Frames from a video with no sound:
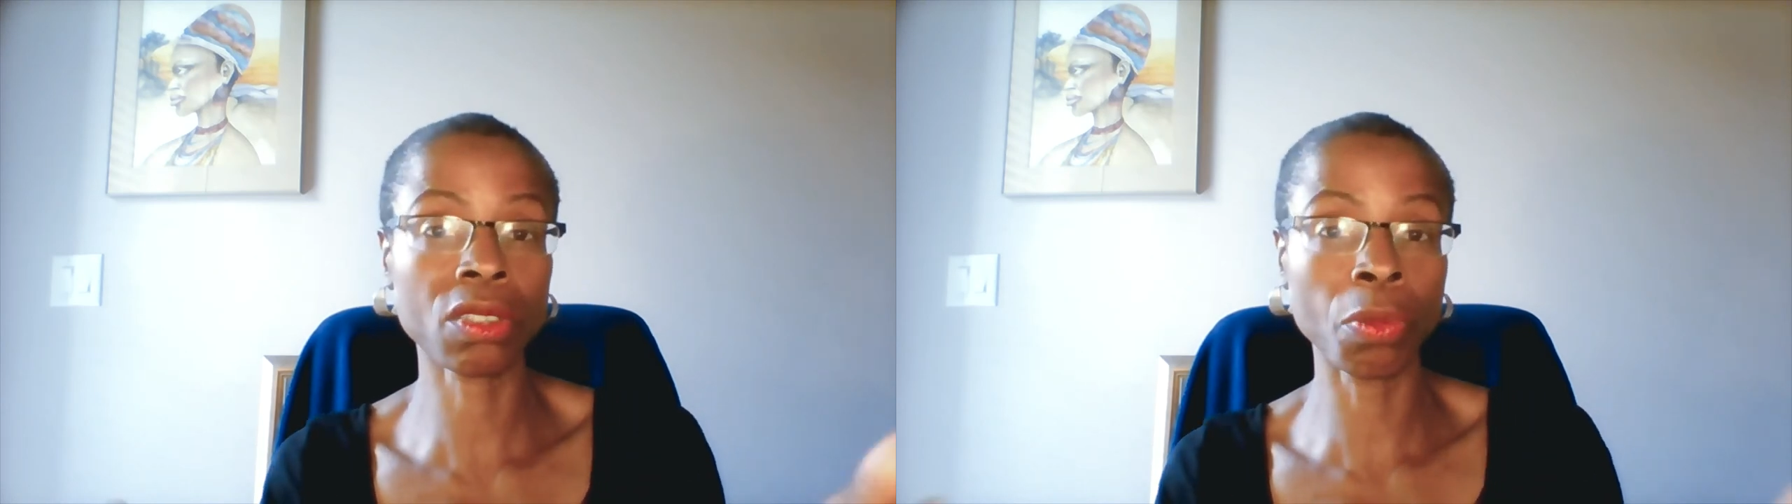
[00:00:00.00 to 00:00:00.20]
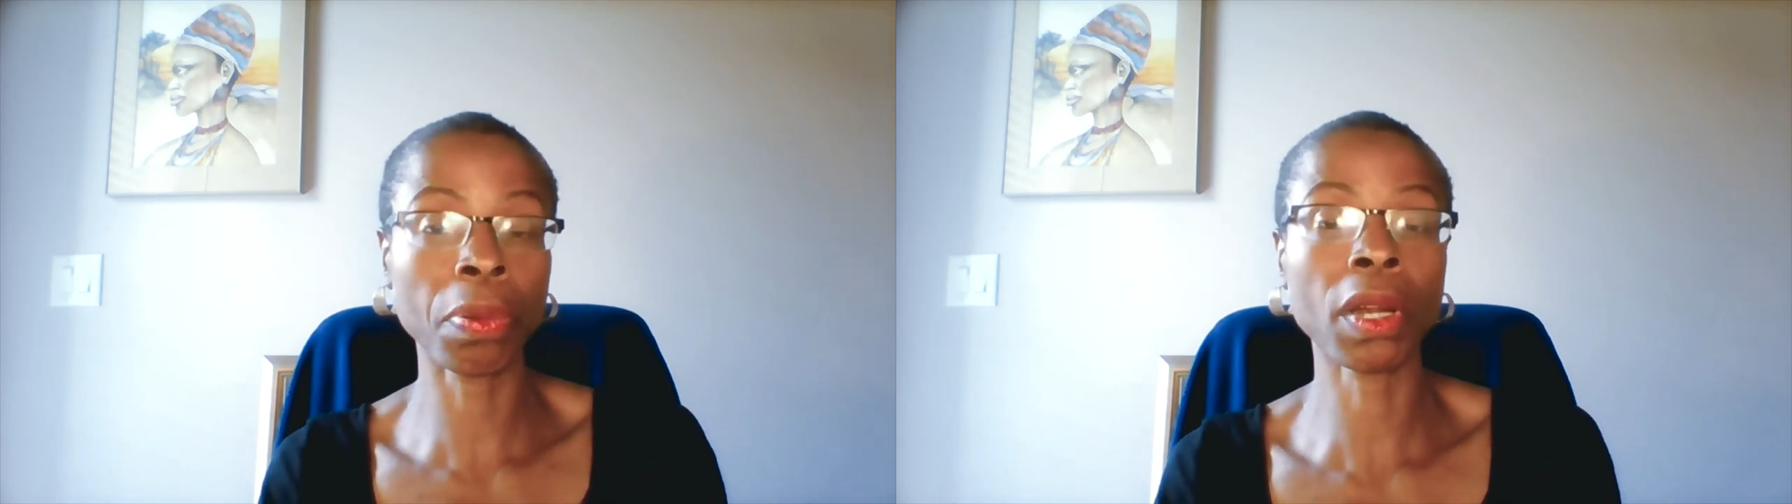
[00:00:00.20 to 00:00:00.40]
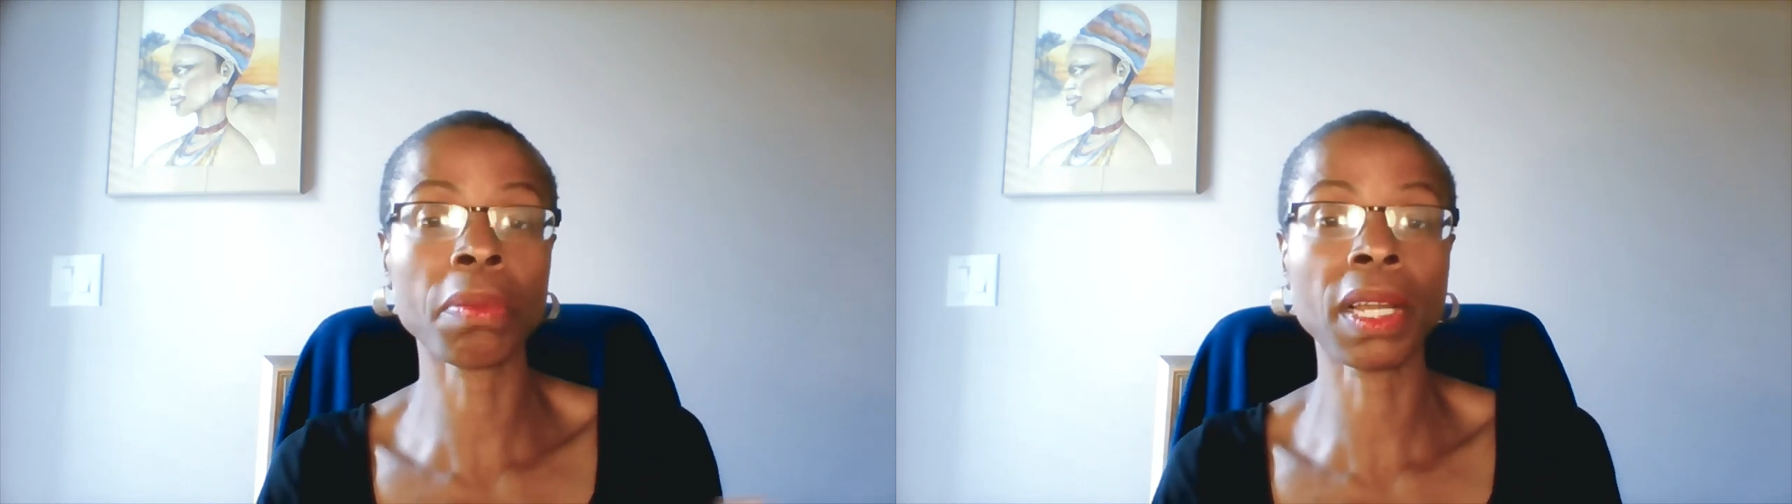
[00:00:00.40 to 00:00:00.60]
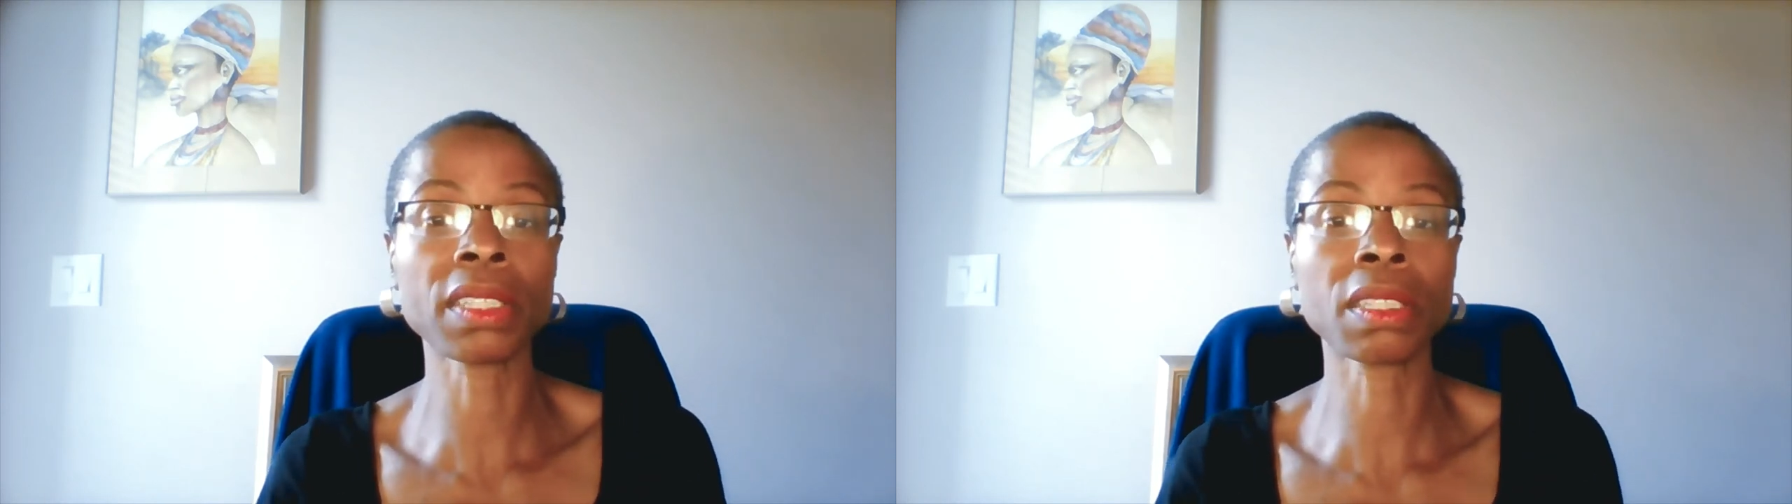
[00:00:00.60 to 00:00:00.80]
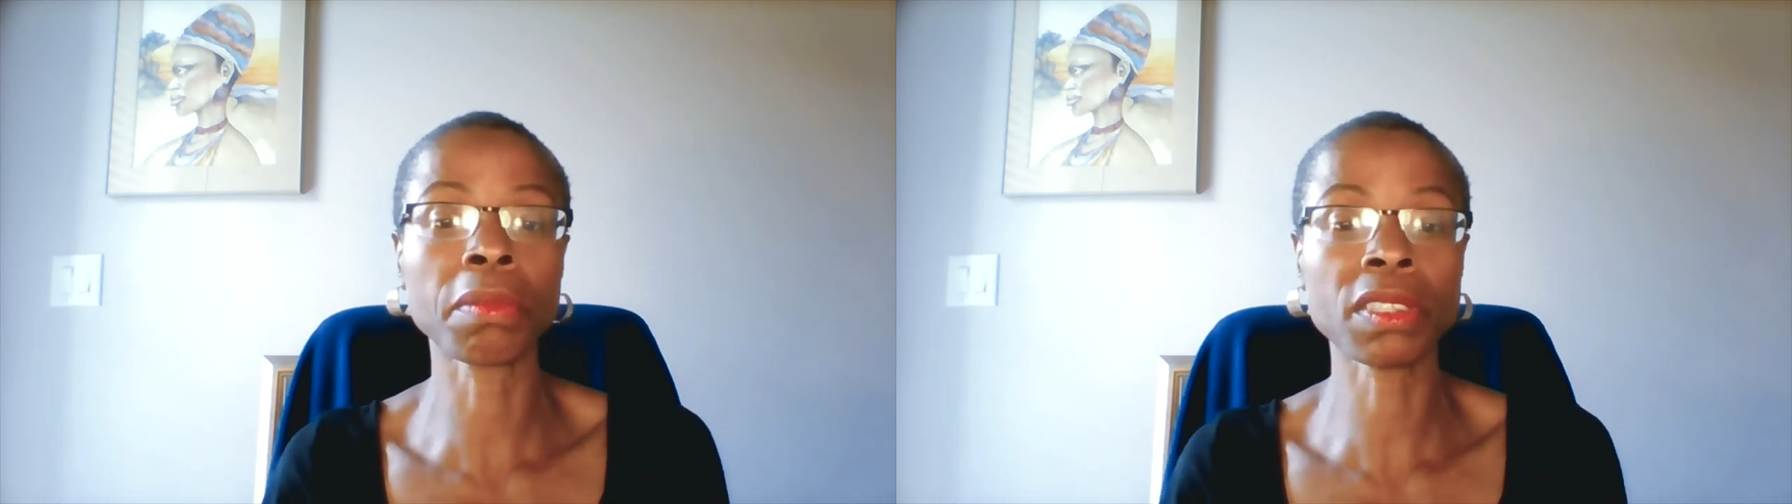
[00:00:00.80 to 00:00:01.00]
superb
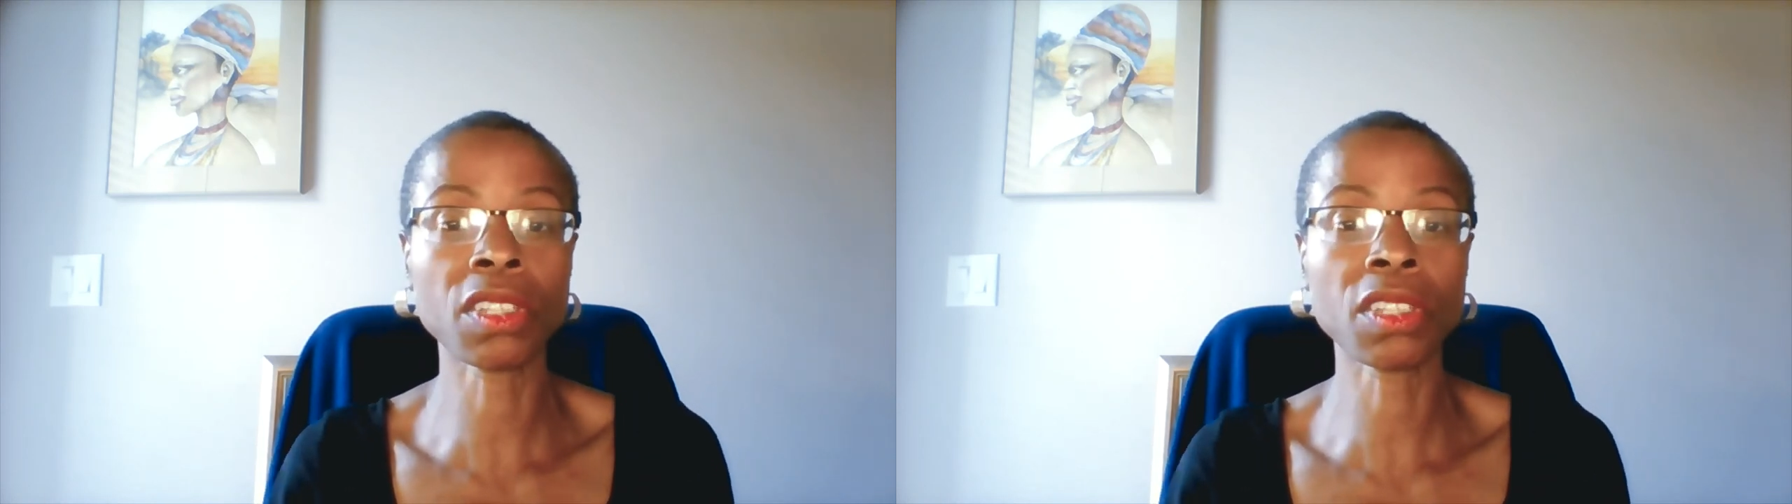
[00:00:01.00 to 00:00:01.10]
customer